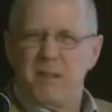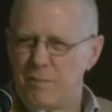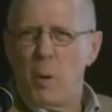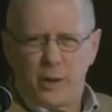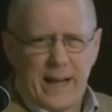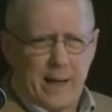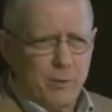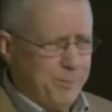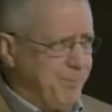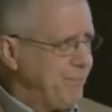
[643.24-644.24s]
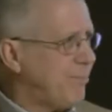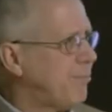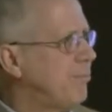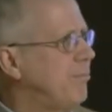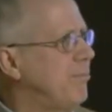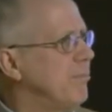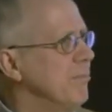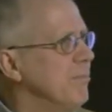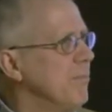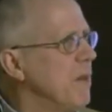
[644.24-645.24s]
Small town,
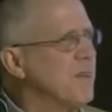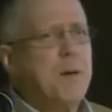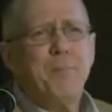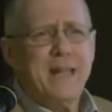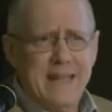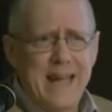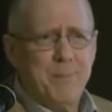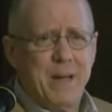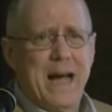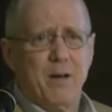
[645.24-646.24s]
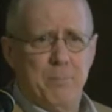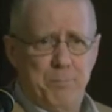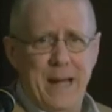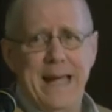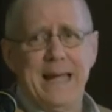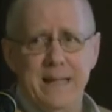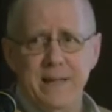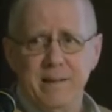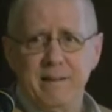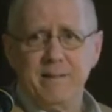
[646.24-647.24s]
somebody came down and
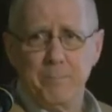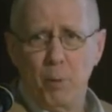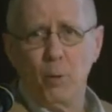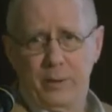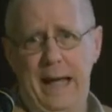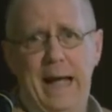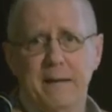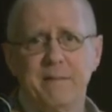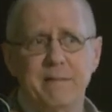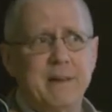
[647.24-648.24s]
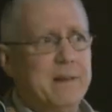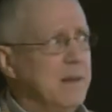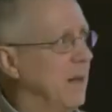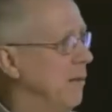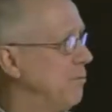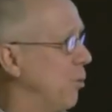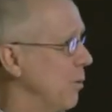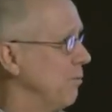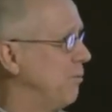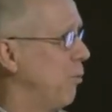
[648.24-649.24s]
paid the poll tax uh,
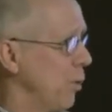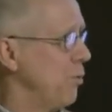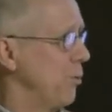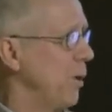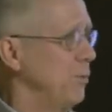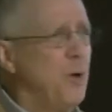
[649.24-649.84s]
for, for Thoreau.